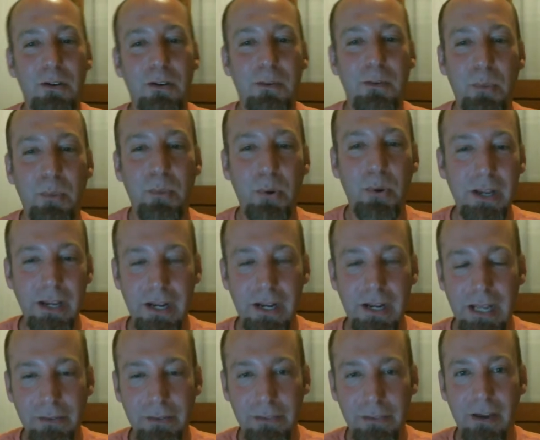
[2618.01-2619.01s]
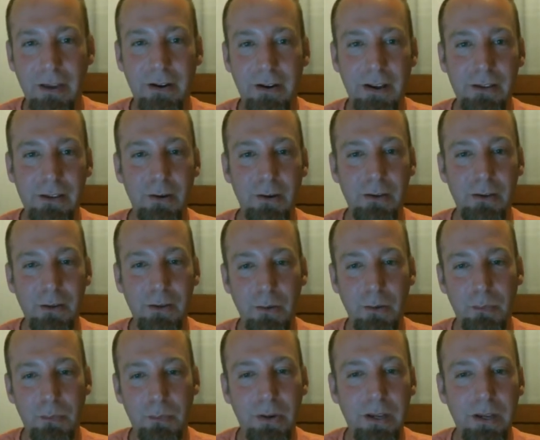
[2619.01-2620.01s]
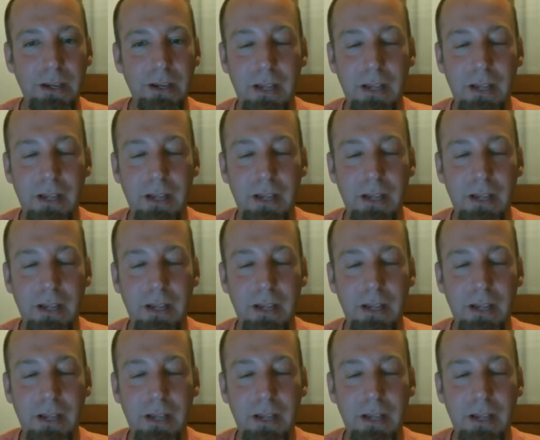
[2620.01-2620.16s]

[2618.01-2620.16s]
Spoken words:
putting it out there, and you're putting it